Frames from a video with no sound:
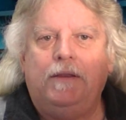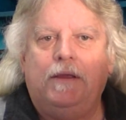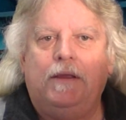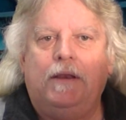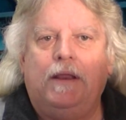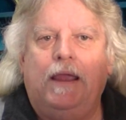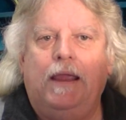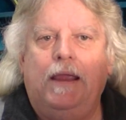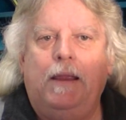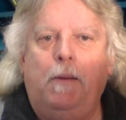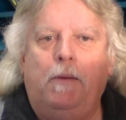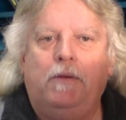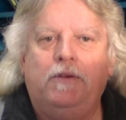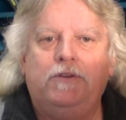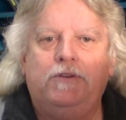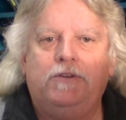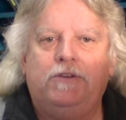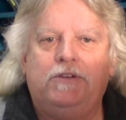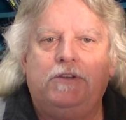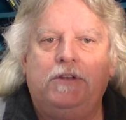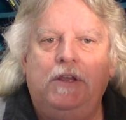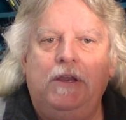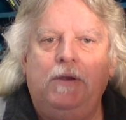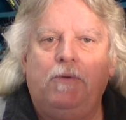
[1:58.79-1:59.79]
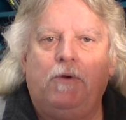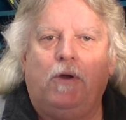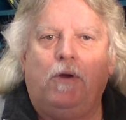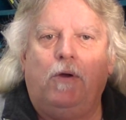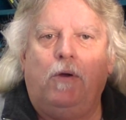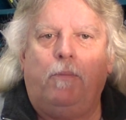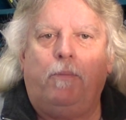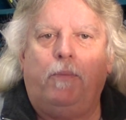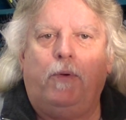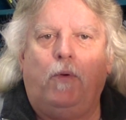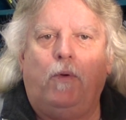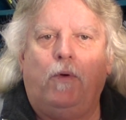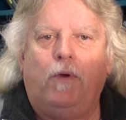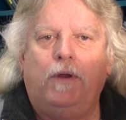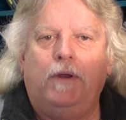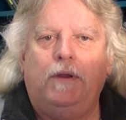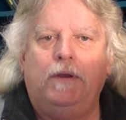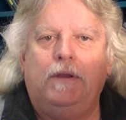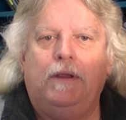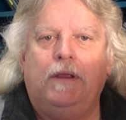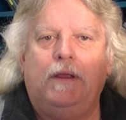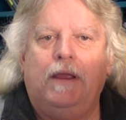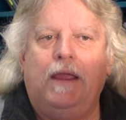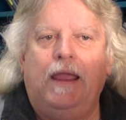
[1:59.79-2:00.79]
did a
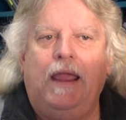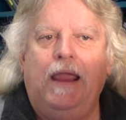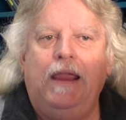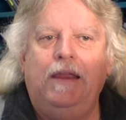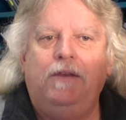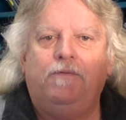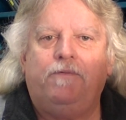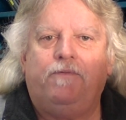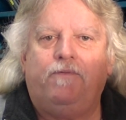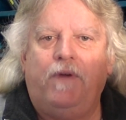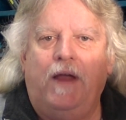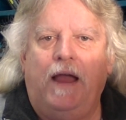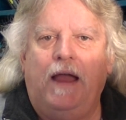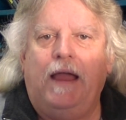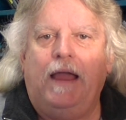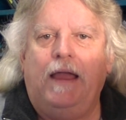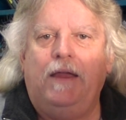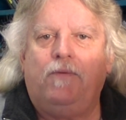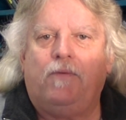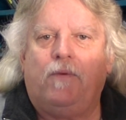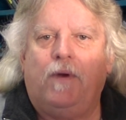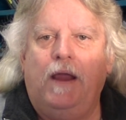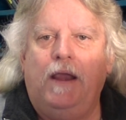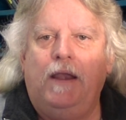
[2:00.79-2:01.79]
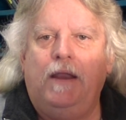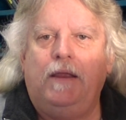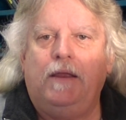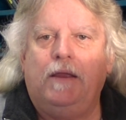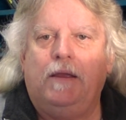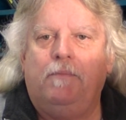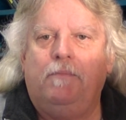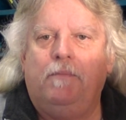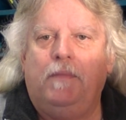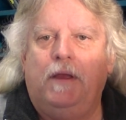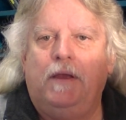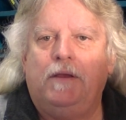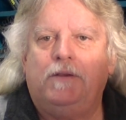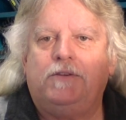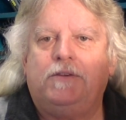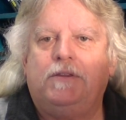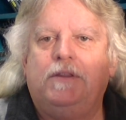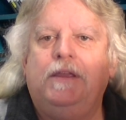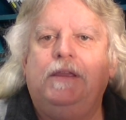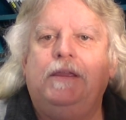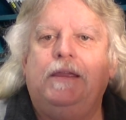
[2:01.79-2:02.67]
0.85 rating amongst